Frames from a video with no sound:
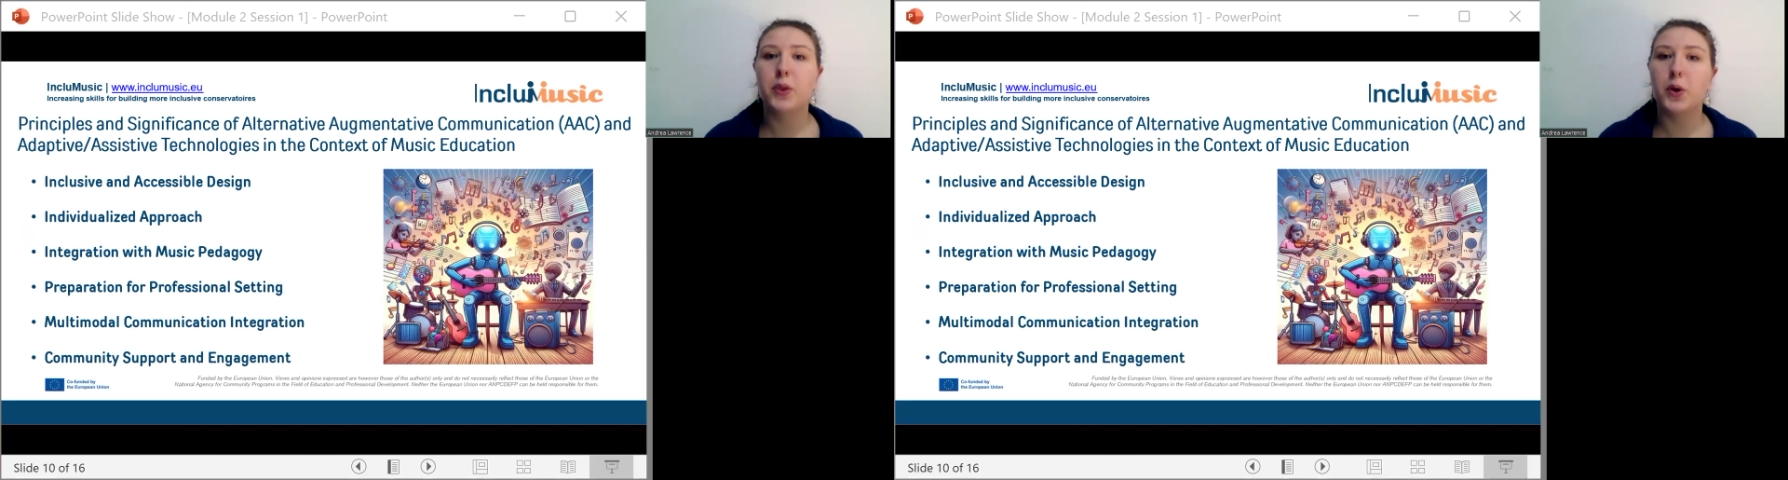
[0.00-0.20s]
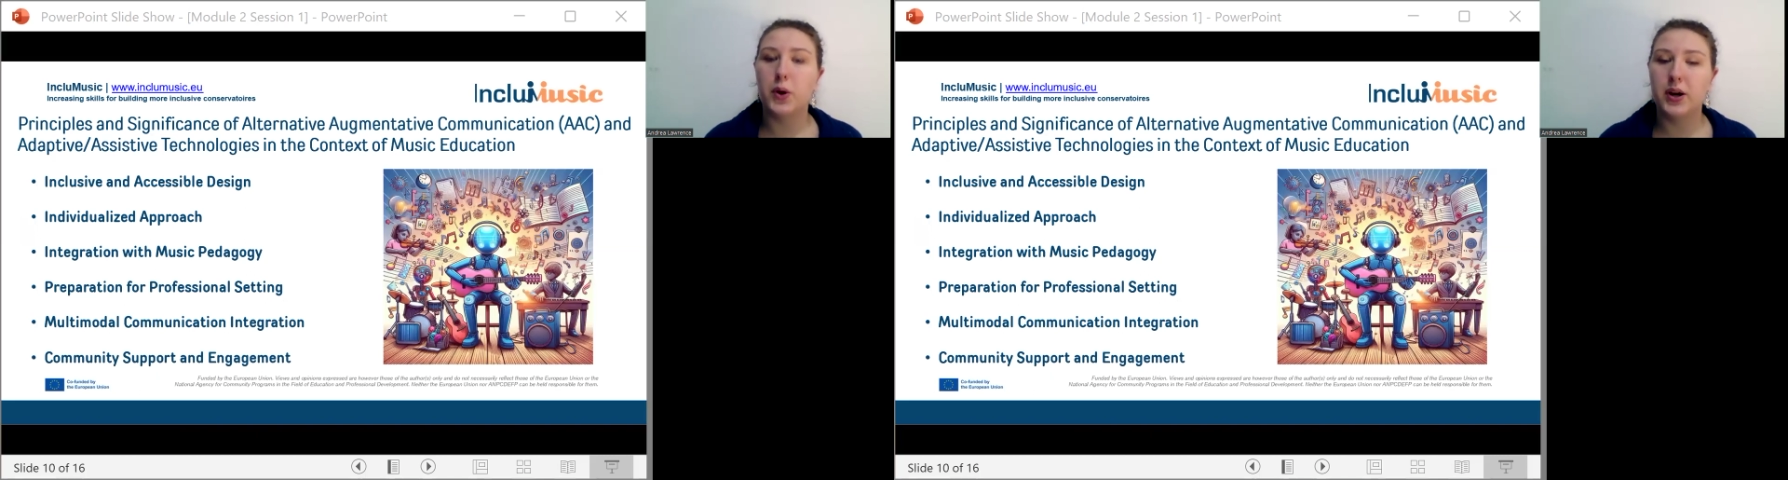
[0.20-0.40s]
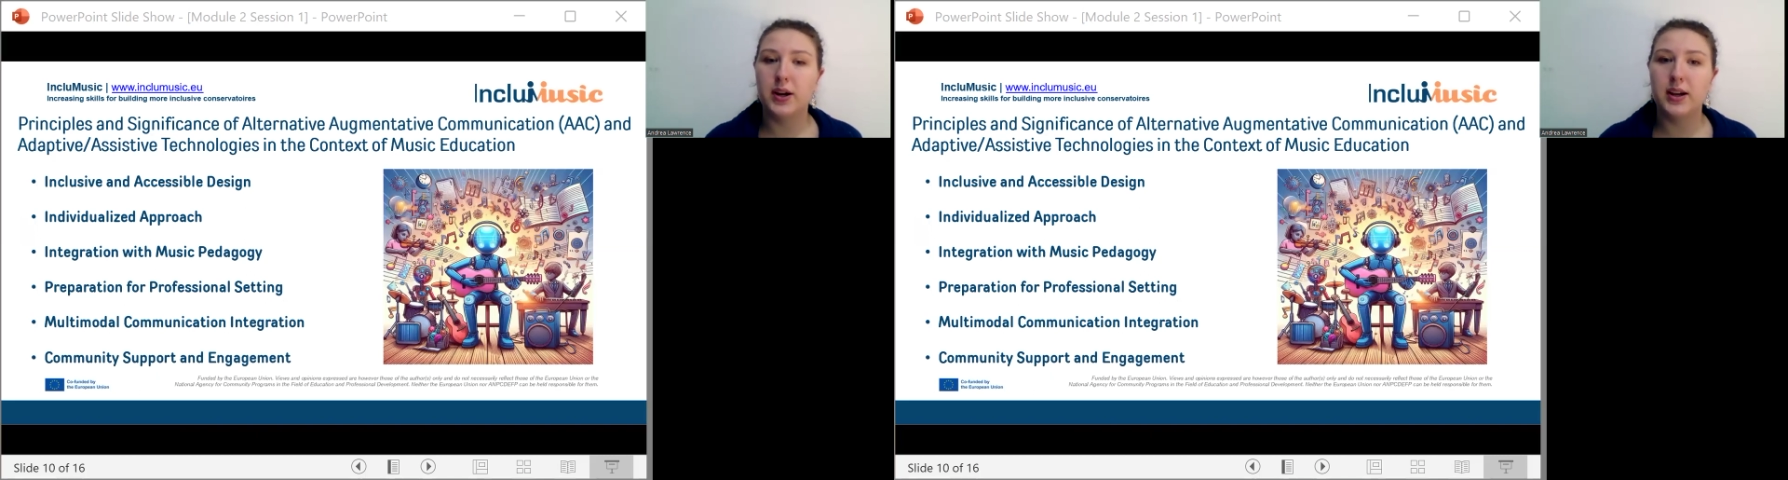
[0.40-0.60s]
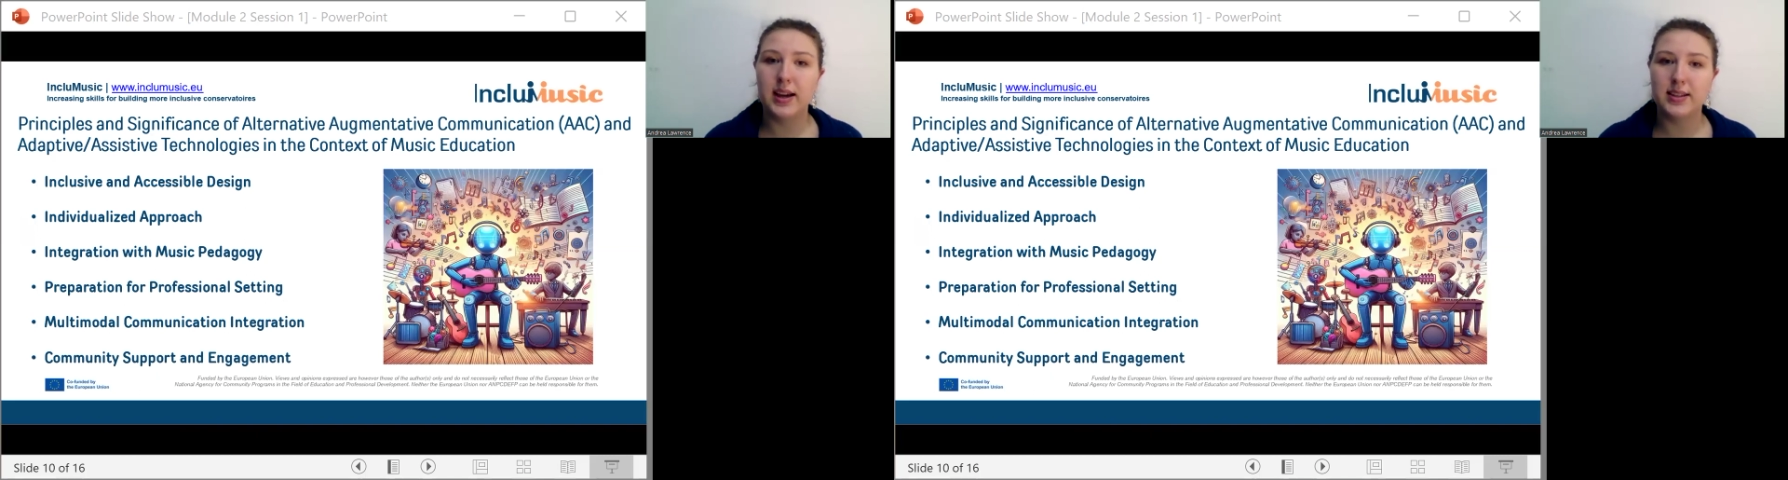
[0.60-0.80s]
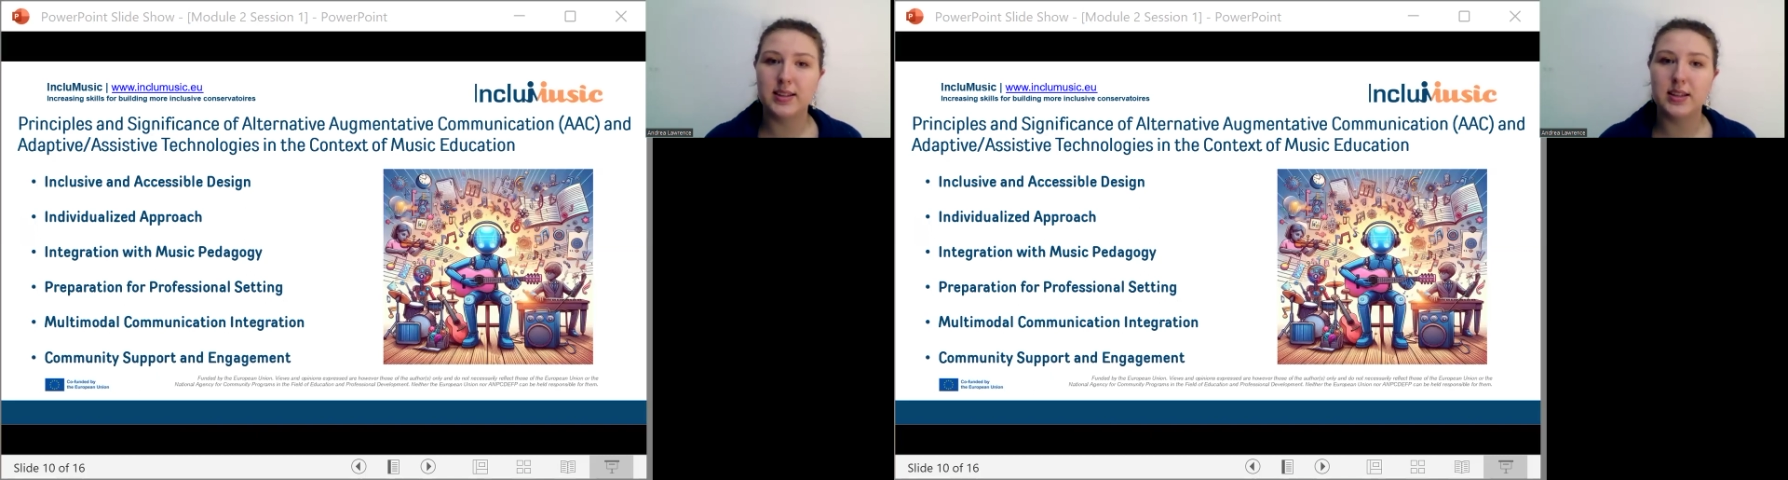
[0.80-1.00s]
are
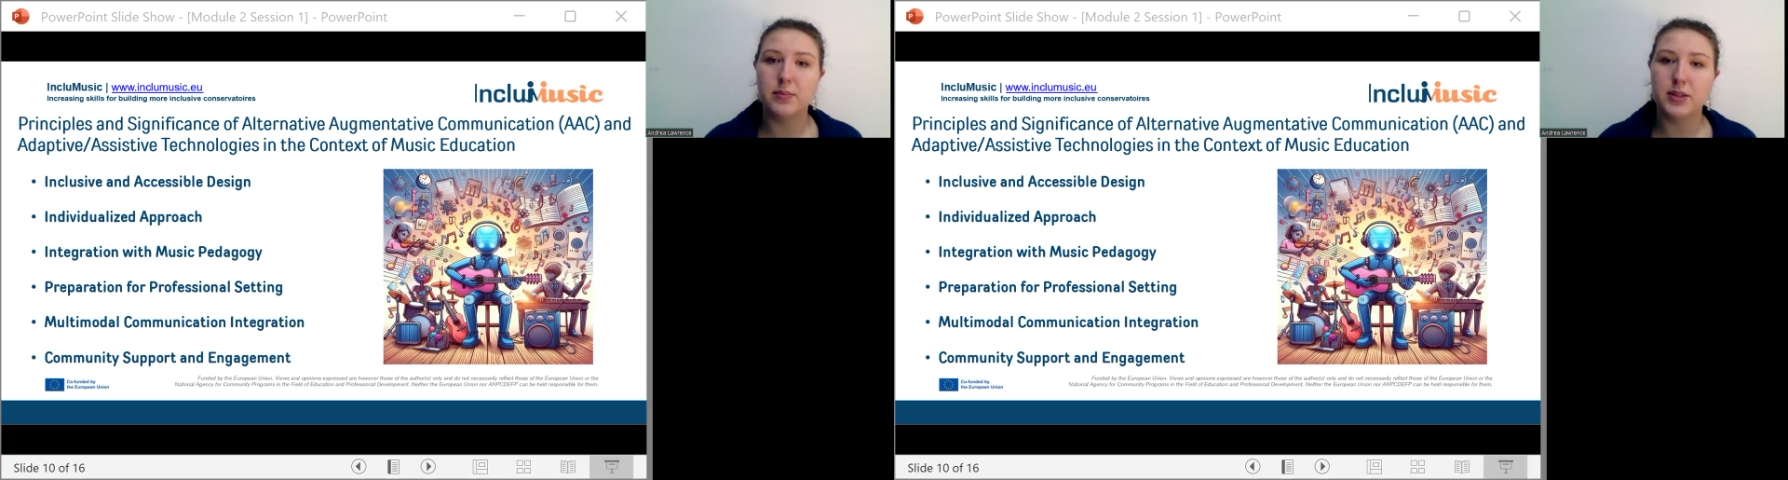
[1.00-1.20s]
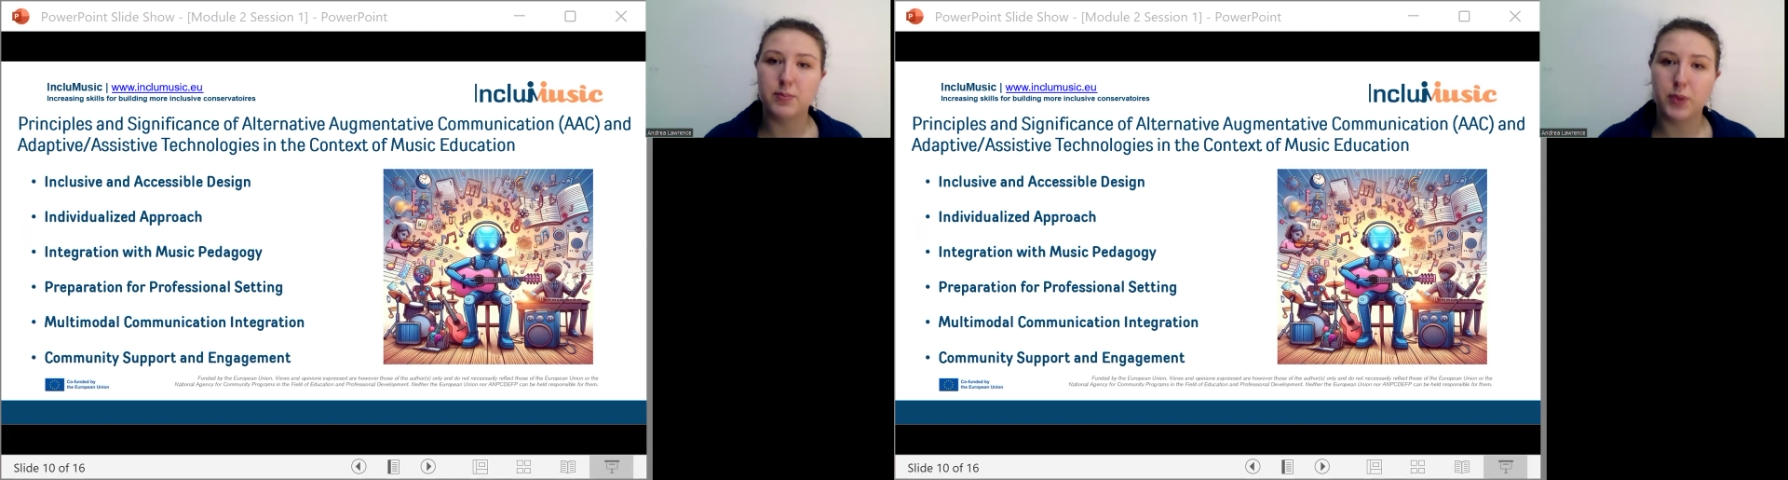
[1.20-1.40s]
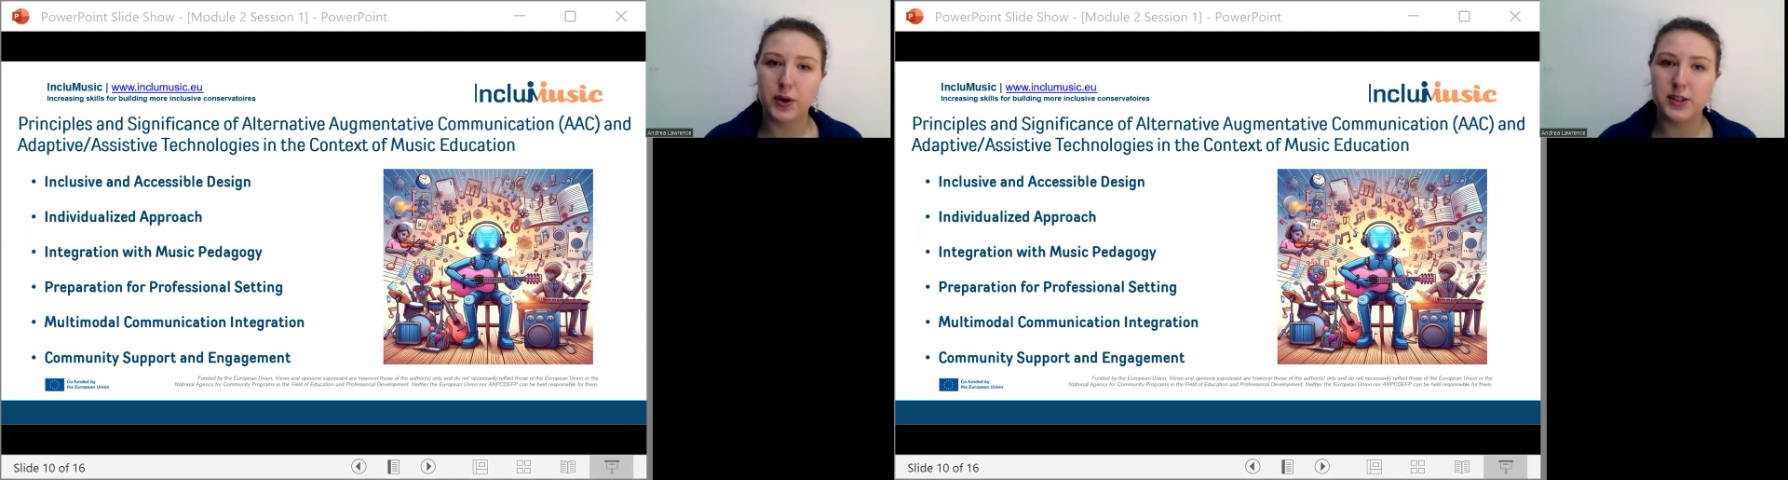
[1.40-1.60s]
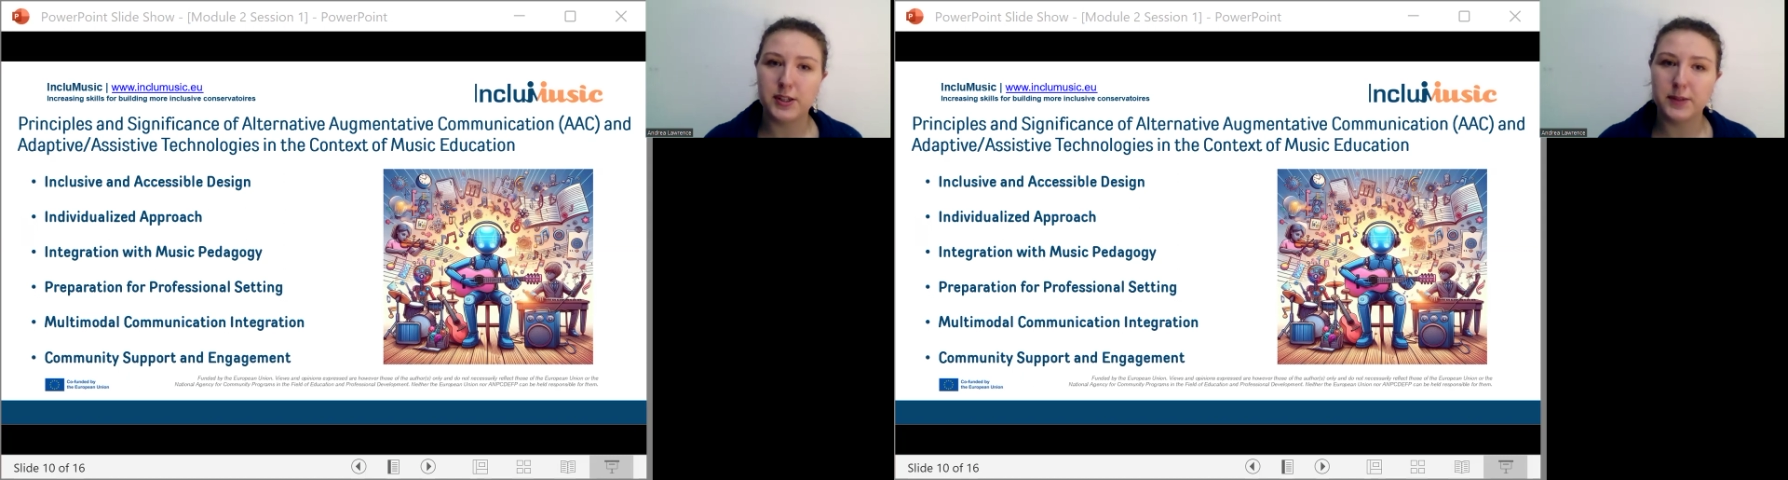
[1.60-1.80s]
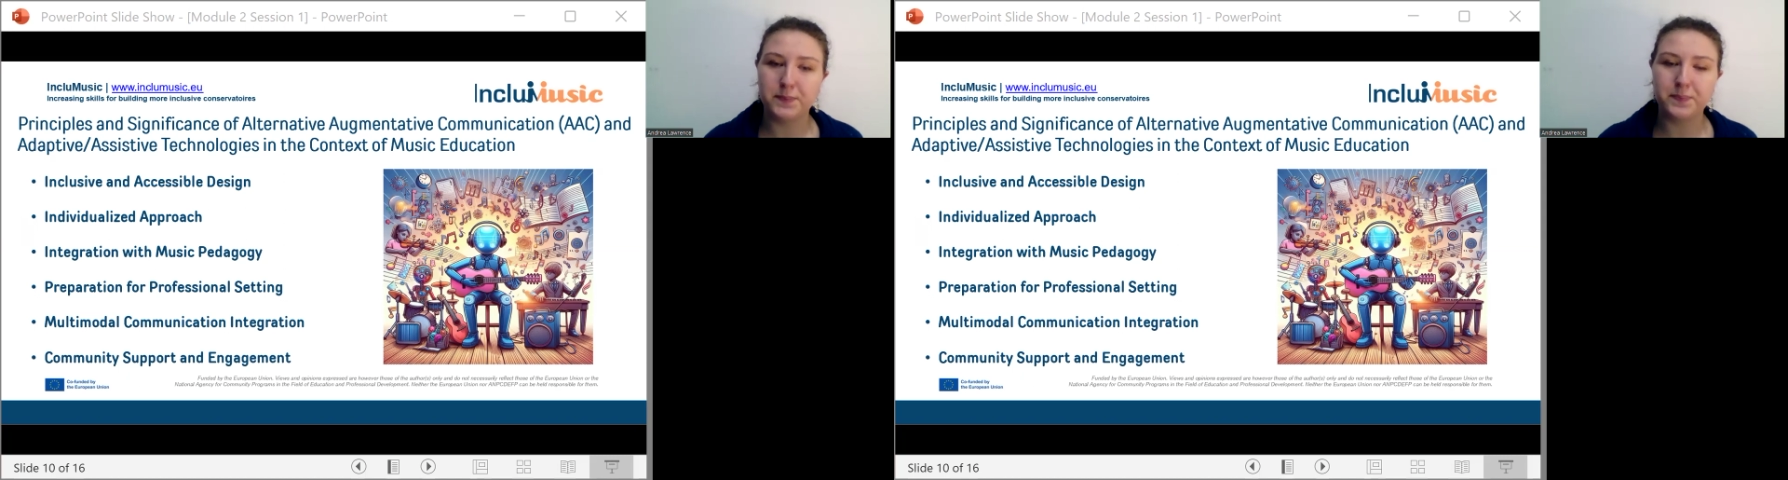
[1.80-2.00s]
a seamless part.